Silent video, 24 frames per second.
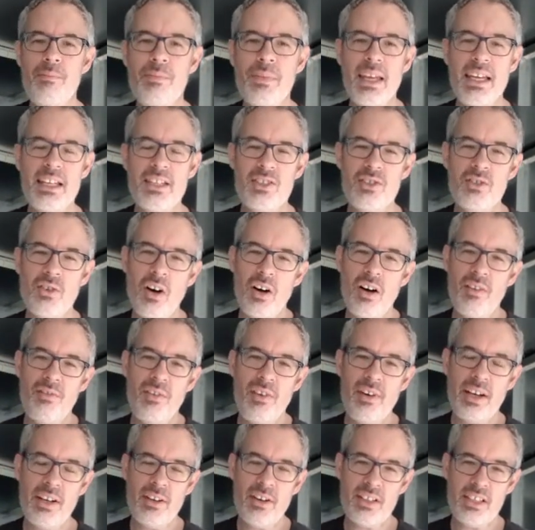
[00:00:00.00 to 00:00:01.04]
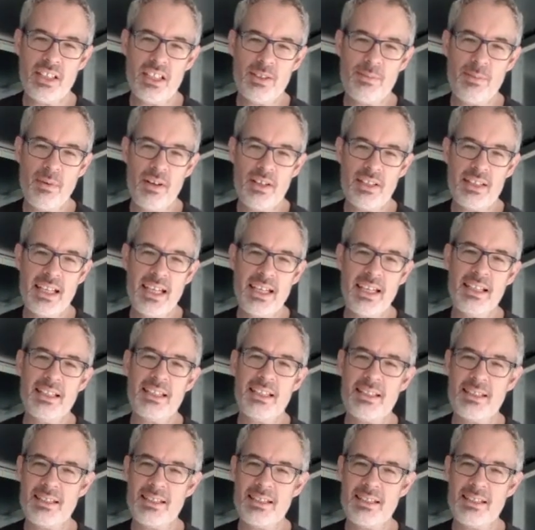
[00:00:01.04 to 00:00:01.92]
it's not a very nice experience getting into